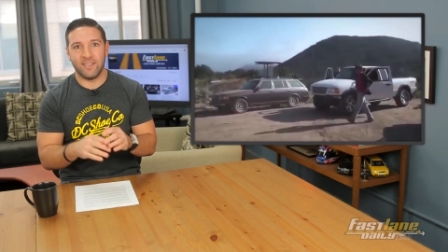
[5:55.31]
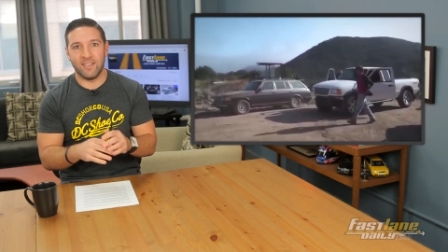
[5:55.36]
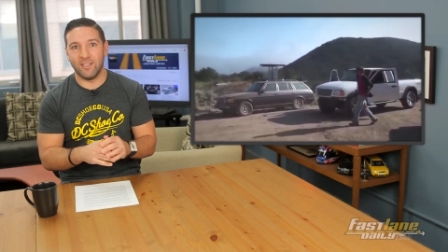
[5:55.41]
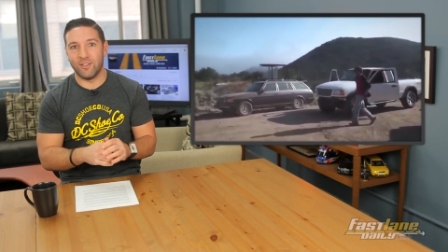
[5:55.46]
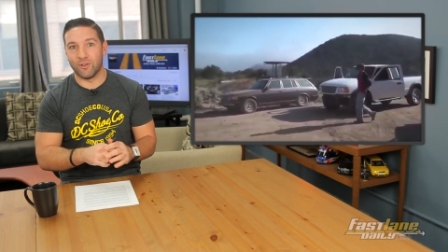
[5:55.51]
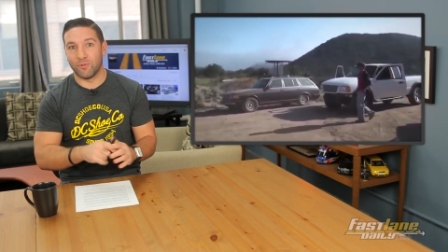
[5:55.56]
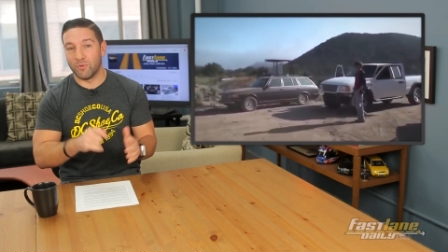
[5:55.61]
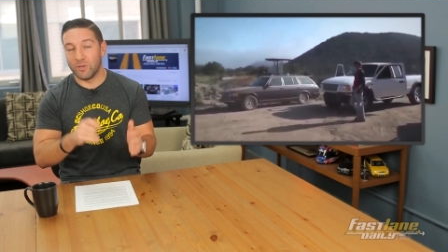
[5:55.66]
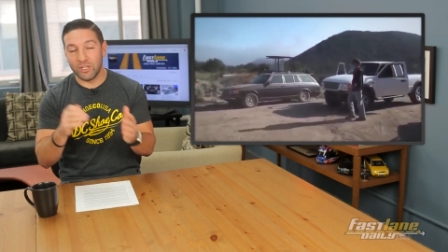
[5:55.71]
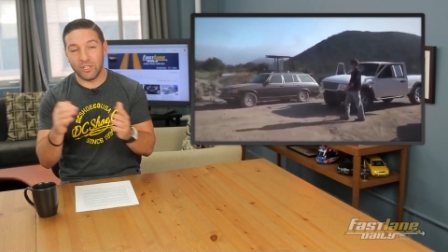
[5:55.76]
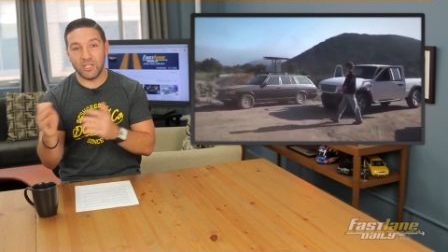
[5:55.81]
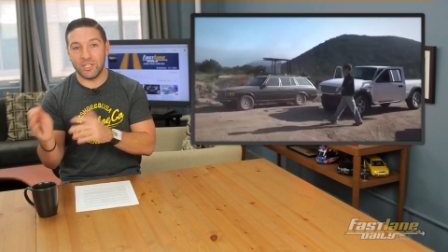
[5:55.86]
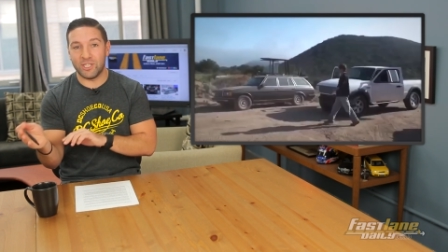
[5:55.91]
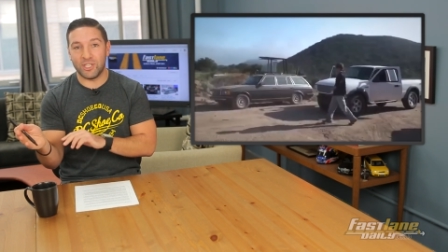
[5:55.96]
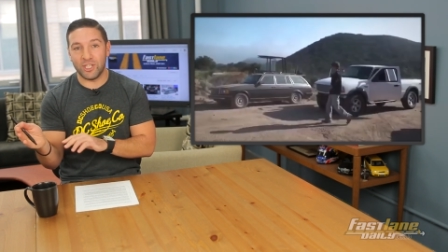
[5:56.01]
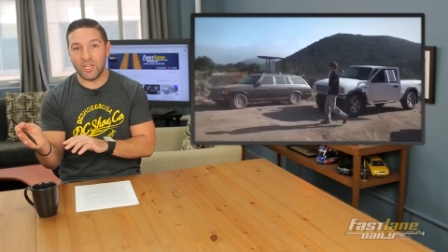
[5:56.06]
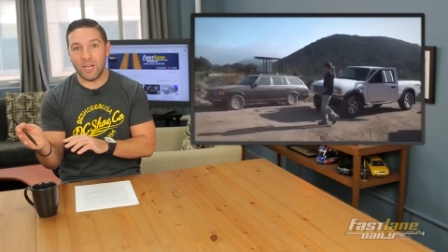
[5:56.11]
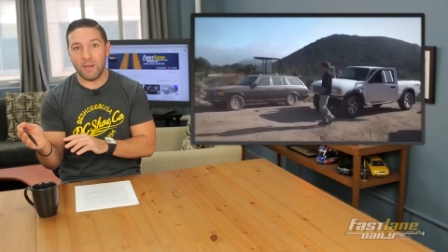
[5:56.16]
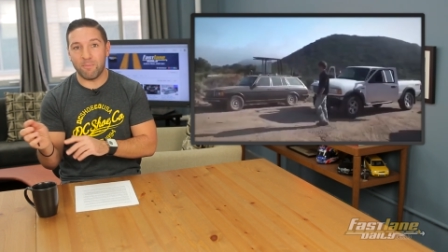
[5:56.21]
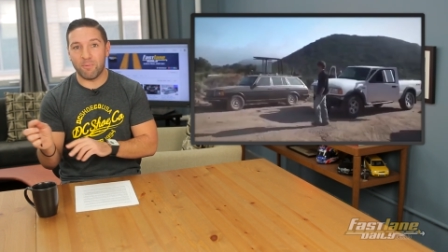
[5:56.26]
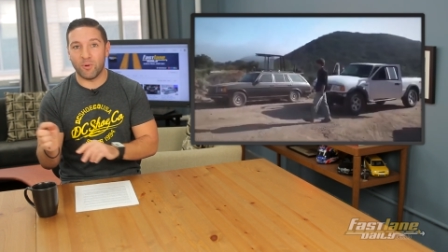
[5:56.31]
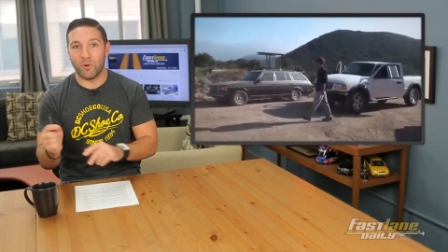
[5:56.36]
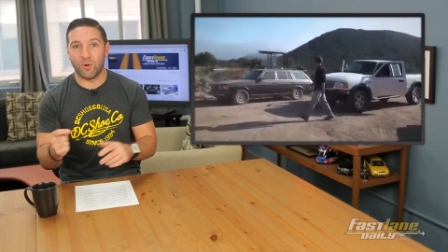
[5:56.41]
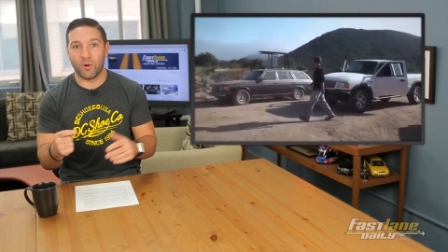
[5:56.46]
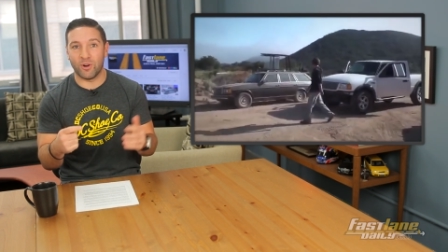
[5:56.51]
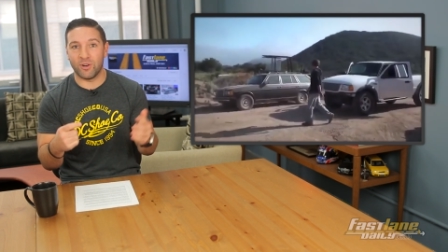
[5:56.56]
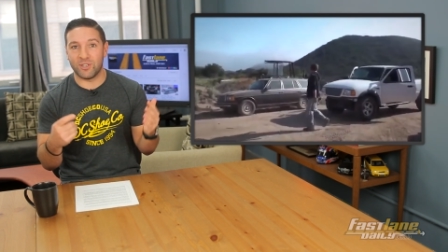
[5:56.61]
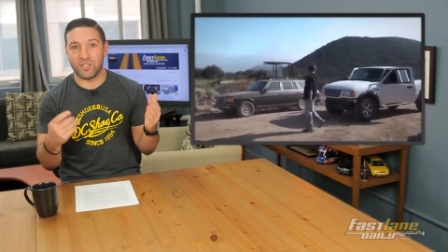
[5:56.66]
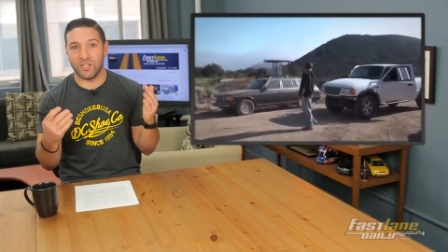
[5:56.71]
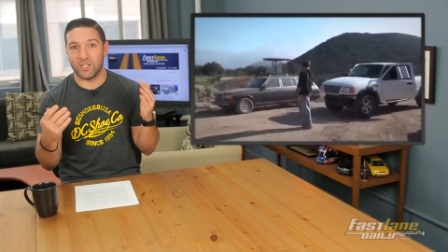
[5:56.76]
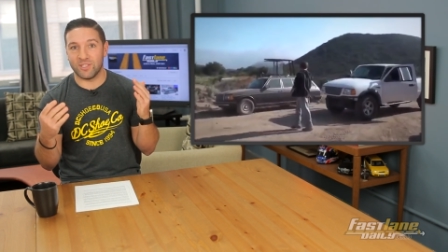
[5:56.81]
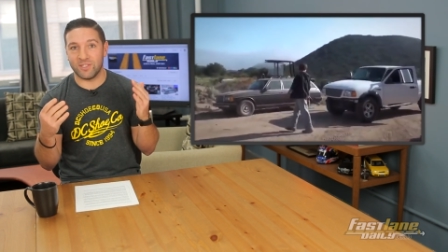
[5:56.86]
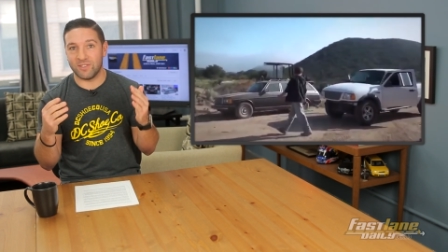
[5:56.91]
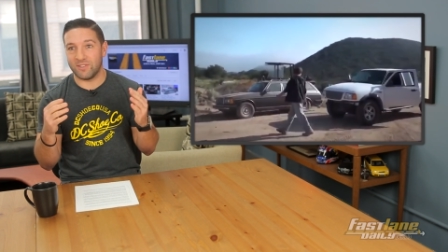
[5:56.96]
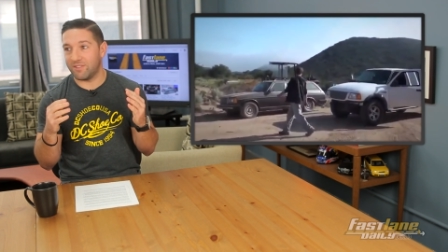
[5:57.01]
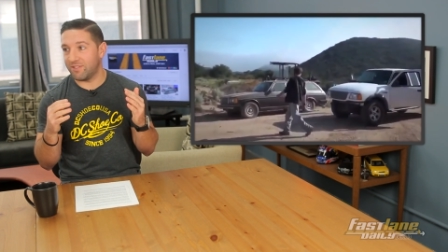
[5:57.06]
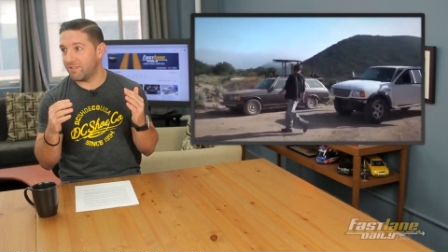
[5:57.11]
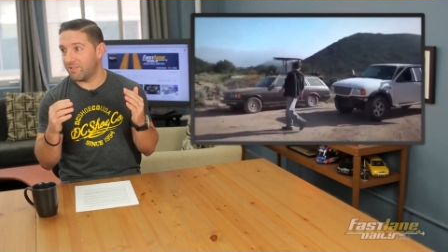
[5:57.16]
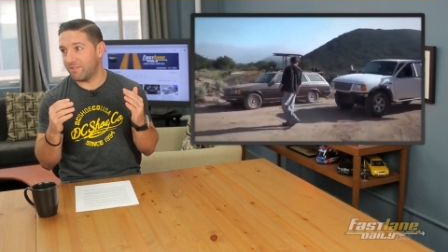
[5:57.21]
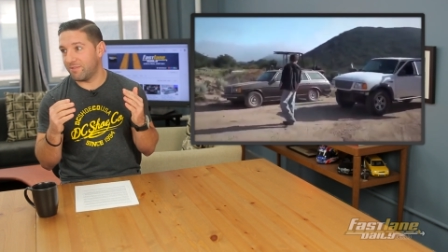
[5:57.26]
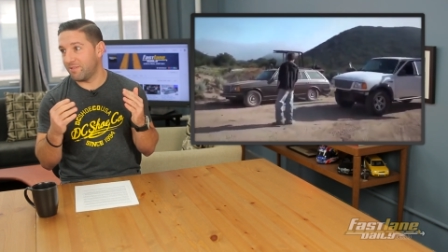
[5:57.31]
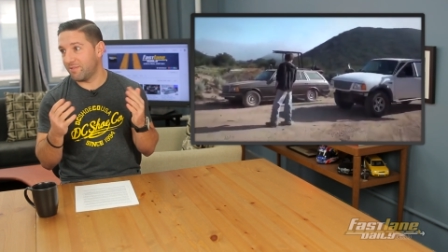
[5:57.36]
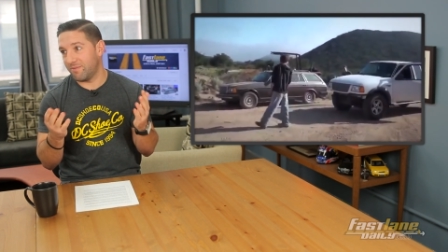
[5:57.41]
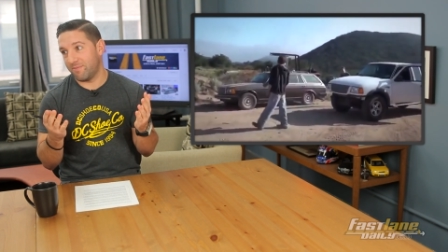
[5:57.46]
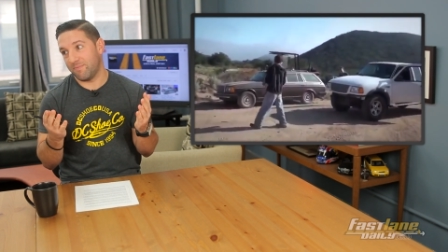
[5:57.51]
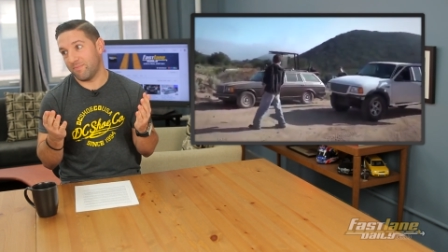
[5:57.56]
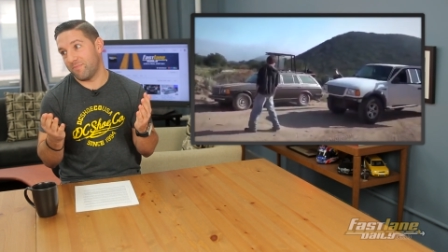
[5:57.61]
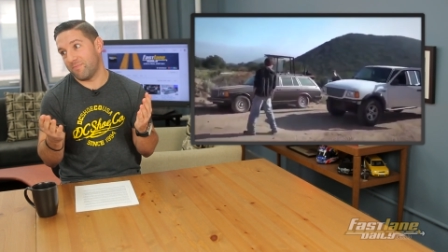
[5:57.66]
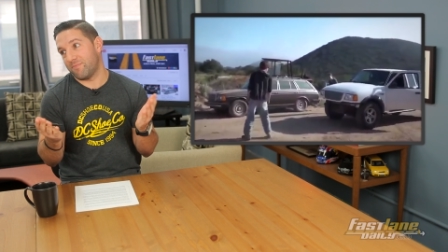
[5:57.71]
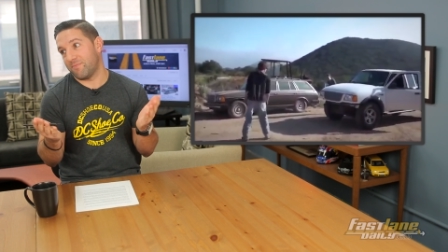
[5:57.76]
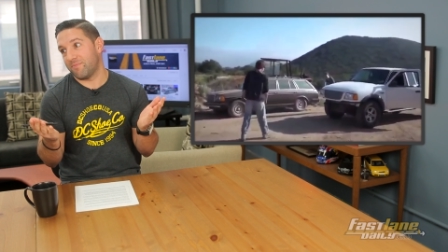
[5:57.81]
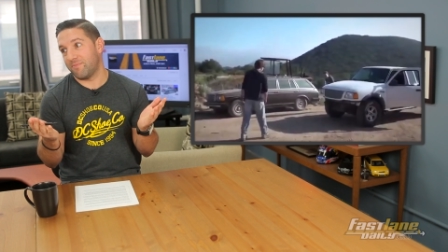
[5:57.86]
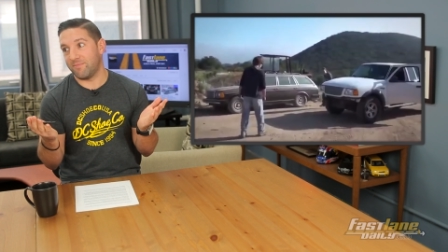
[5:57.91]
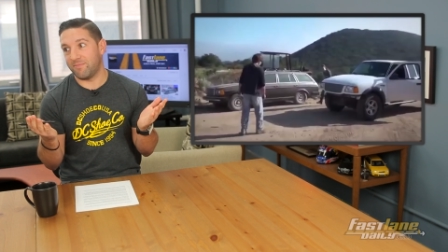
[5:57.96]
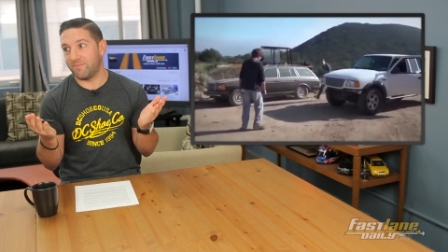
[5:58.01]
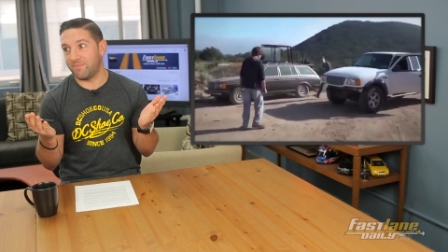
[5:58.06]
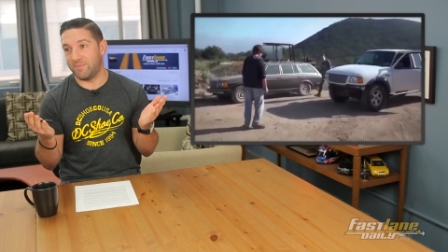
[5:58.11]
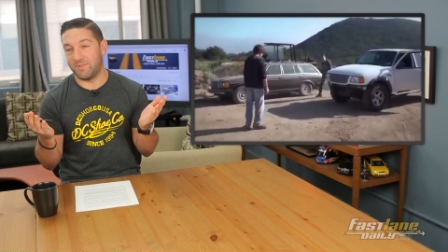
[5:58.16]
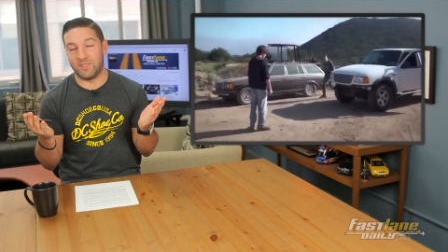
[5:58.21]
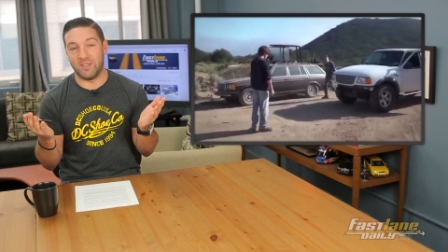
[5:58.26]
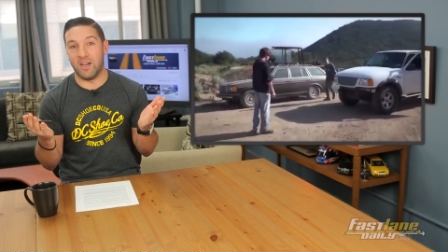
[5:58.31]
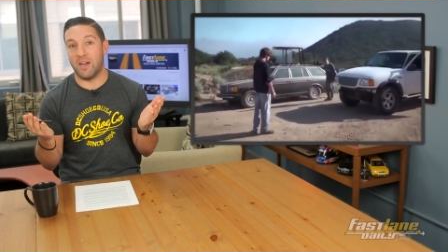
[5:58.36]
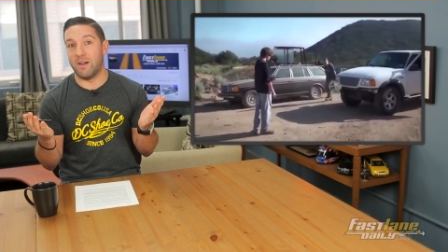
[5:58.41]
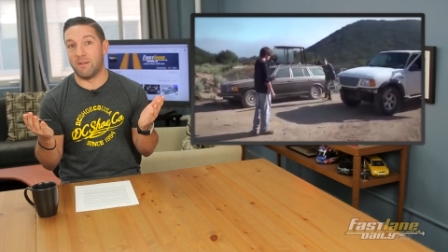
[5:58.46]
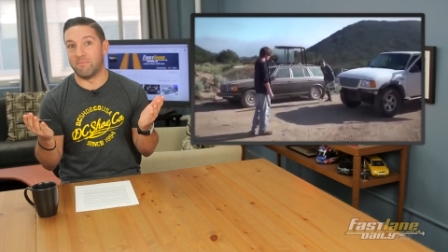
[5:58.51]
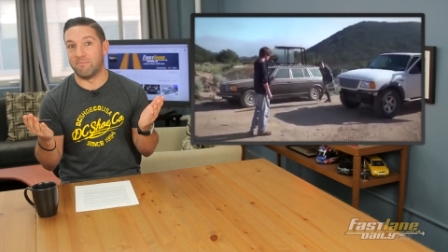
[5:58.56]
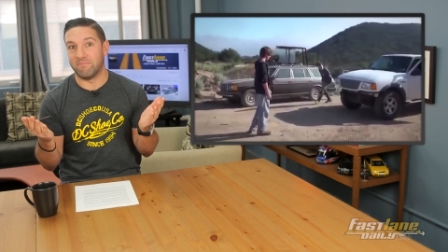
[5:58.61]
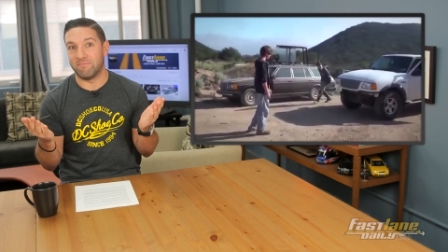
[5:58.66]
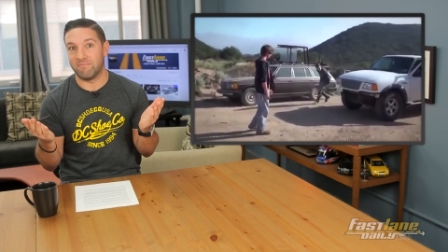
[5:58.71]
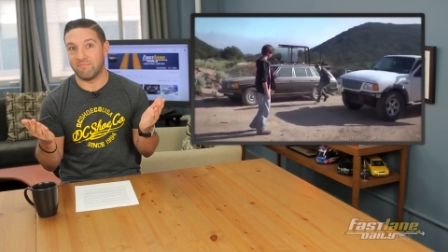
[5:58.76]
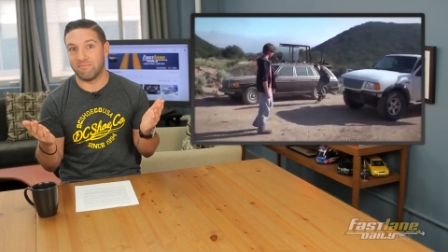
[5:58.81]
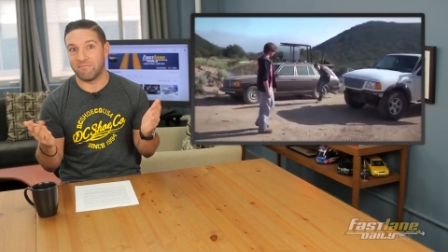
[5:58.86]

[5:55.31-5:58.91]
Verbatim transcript: Either really cheap or just dumb.